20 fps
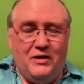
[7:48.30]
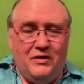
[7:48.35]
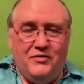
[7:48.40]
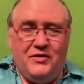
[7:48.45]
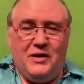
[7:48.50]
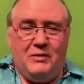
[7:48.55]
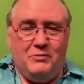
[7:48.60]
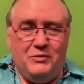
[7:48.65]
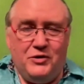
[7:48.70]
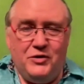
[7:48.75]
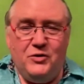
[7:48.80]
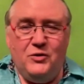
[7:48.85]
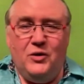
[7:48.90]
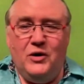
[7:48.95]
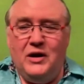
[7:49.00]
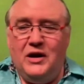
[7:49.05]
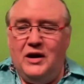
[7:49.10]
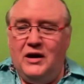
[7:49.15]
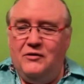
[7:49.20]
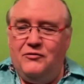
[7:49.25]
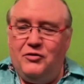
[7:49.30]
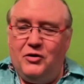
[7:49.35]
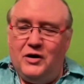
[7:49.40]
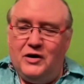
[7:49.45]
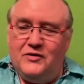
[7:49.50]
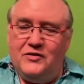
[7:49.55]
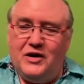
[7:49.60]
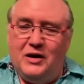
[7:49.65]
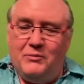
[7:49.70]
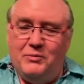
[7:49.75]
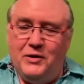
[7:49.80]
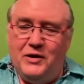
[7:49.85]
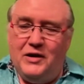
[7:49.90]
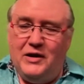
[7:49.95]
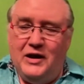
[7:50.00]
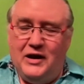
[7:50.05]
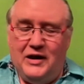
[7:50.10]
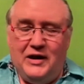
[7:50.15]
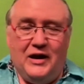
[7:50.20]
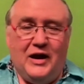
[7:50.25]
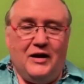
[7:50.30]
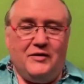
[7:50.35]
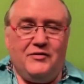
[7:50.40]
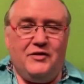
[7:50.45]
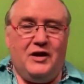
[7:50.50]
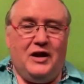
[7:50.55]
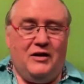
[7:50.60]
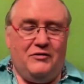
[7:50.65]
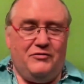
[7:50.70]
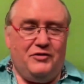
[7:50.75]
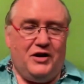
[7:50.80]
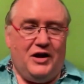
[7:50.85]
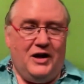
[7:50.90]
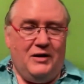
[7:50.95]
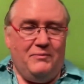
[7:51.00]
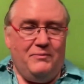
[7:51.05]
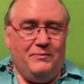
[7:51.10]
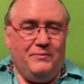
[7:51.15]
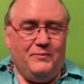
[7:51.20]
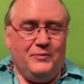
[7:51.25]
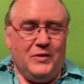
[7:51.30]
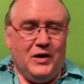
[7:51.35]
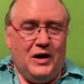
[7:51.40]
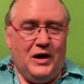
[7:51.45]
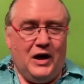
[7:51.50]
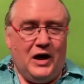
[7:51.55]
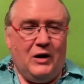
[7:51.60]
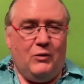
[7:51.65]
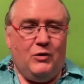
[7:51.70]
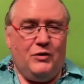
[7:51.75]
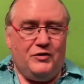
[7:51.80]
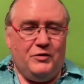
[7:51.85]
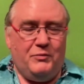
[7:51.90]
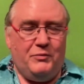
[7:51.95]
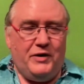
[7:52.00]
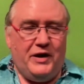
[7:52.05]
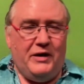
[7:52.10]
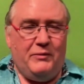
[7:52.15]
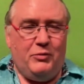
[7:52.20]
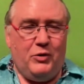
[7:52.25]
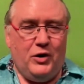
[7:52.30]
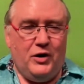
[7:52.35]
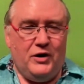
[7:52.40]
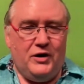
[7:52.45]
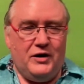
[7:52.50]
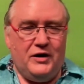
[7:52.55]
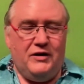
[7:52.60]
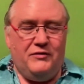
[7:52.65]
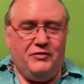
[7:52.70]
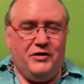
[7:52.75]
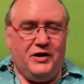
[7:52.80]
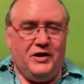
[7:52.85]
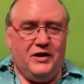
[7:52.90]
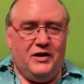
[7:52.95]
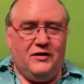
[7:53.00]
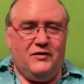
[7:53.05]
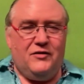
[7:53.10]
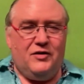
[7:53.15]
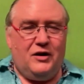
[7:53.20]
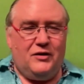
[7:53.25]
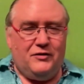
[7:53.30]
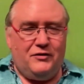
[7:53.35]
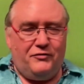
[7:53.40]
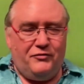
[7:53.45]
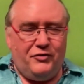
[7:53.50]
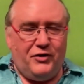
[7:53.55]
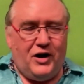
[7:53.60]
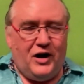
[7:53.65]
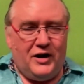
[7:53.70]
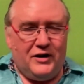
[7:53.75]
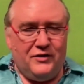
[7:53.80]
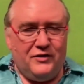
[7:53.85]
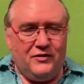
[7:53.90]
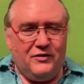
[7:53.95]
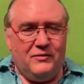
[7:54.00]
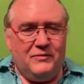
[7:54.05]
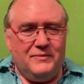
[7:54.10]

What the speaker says: them too. For example, last lifetime, I was a playboy living in south of France.